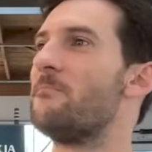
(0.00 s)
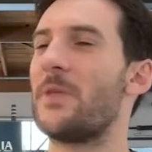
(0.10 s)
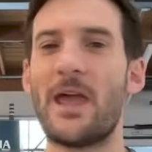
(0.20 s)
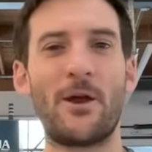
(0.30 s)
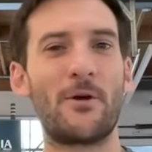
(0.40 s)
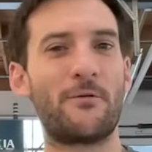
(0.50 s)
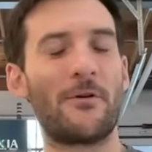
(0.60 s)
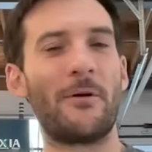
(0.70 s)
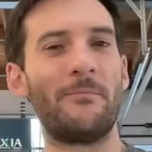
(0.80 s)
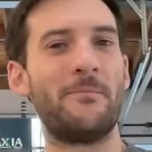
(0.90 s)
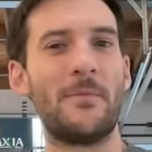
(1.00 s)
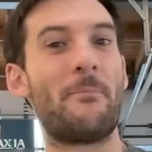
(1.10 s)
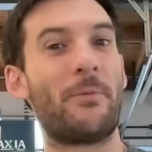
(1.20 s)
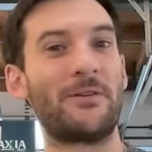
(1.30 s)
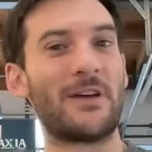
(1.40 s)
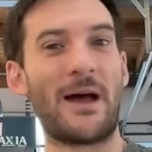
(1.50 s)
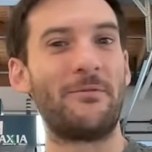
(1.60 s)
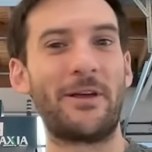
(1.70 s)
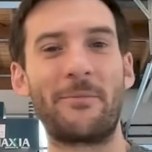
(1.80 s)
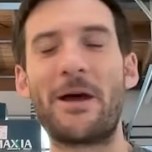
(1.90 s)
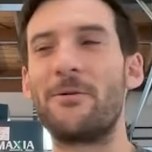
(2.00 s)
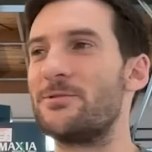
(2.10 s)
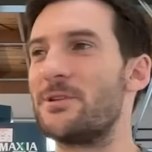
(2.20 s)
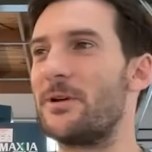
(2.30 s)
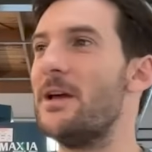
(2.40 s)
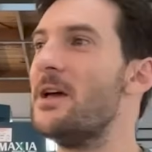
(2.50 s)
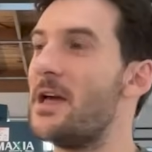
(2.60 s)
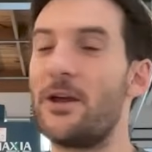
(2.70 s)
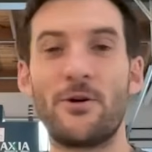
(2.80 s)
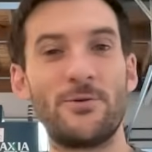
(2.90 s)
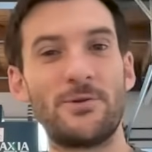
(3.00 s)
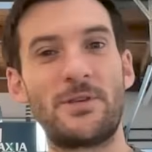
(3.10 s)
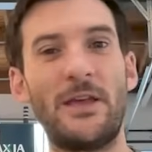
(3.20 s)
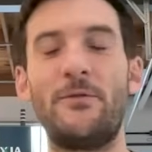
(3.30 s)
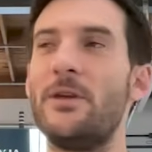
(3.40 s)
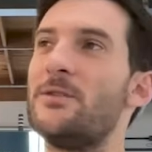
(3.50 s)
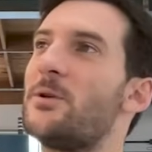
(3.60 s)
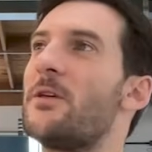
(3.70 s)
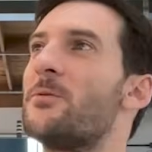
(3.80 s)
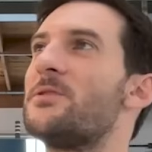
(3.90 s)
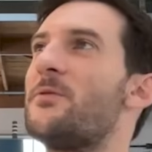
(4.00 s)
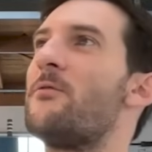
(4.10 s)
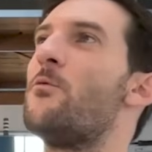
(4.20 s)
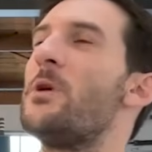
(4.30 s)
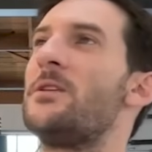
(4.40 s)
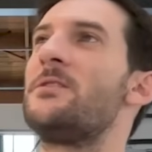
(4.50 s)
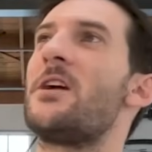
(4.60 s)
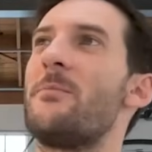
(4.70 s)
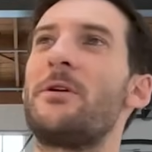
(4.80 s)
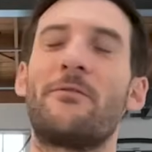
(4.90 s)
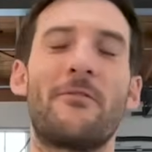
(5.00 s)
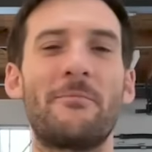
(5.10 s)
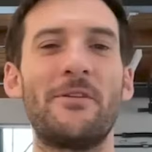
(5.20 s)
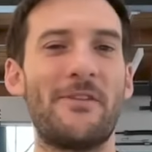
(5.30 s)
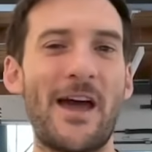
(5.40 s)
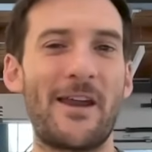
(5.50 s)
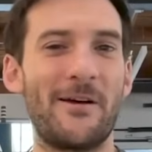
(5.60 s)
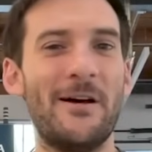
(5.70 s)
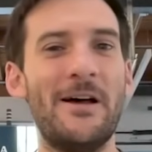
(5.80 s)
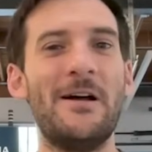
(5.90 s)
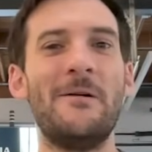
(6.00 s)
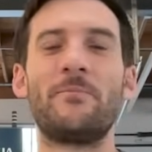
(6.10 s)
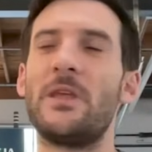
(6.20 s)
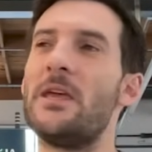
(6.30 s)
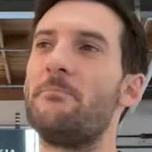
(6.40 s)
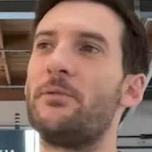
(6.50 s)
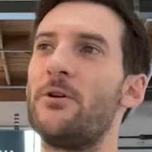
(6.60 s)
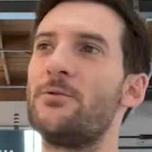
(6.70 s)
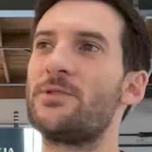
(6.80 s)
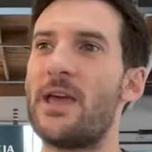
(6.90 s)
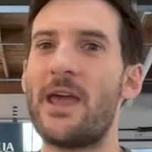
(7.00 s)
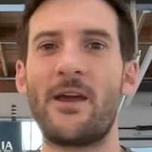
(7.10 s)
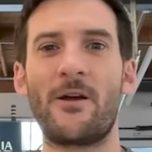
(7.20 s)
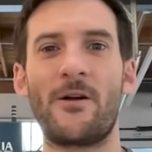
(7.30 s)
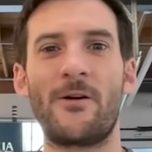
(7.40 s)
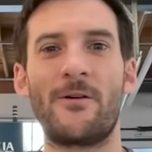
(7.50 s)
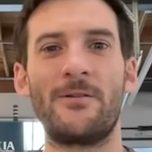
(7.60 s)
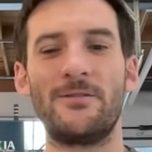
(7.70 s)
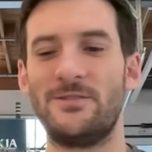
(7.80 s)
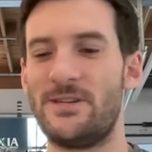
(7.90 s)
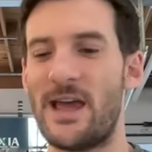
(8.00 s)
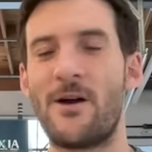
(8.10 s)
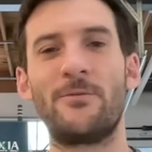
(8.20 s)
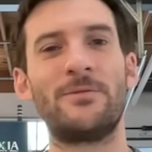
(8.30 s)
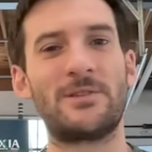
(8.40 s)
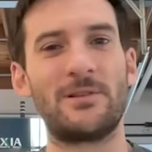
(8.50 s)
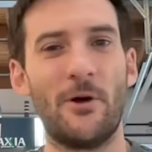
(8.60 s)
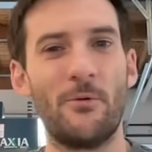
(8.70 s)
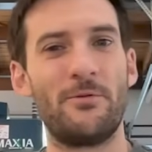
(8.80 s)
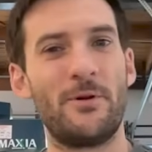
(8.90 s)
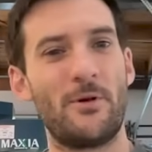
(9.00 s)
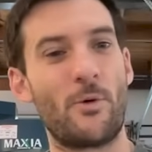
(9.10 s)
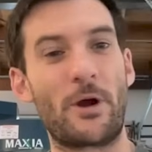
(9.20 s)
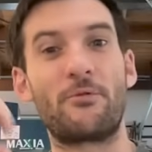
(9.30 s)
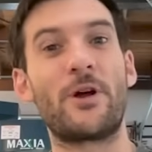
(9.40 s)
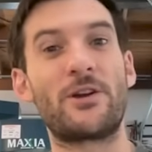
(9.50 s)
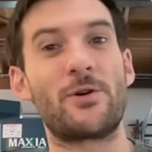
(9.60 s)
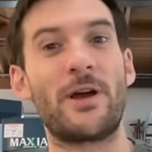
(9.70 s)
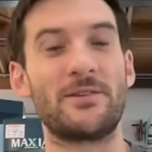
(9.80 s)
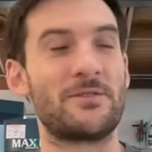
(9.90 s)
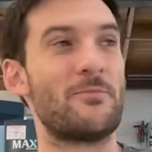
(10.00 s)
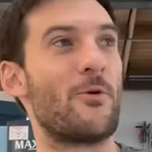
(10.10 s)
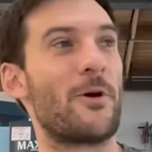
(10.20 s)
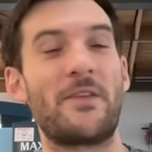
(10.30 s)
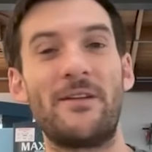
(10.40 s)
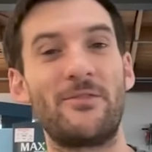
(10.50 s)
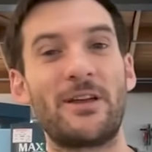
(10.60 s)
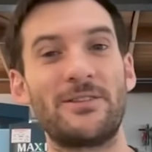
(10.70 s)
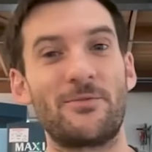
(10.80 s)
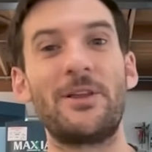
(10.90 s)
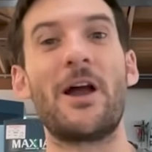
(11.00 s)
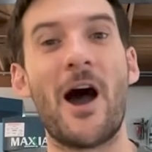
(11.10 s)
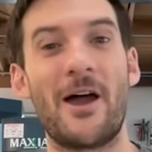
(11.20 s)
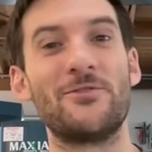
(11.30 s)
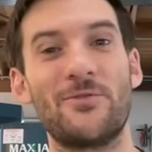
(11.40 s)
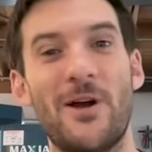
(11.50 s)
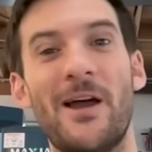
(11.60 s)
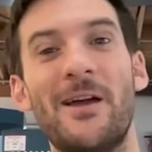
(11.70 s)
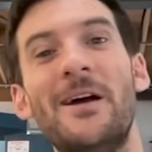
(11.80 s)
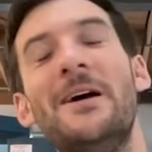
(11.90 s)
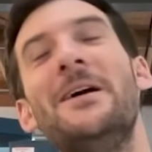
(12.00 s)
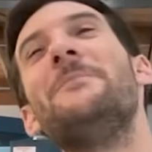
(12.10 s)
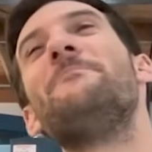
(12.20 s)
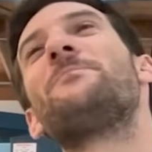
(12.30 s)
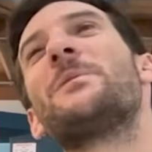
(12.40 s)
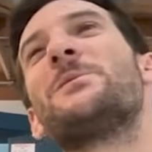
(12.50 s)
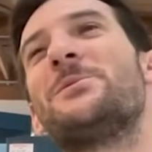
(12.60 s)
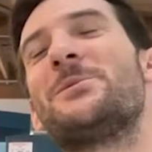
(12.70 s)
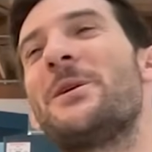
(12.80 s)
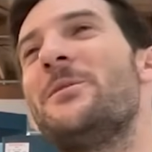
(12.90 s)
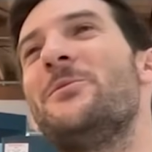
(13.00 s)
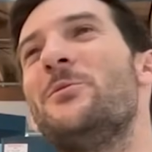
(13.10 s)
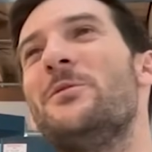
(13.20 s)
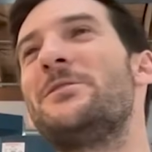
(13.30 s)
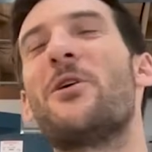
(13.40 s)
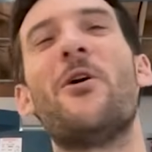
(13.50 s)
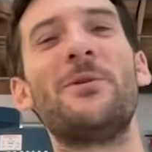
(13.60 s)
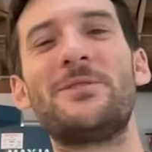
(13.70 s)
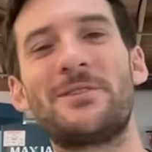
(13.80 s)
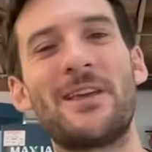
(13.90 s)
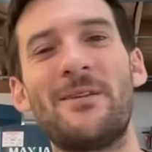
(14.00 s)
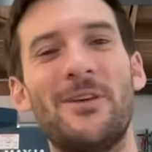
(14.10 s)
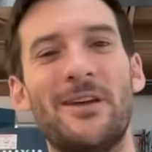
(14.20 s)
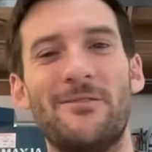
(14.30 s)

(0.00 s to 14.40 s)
air from up on top of like a mountain or something, and it goes, so in other words, if we have wind coming from Nevada, it blows air down slope where it pressurizes more, and then everything gets really hot and dry. So it's like, it's always the same thing of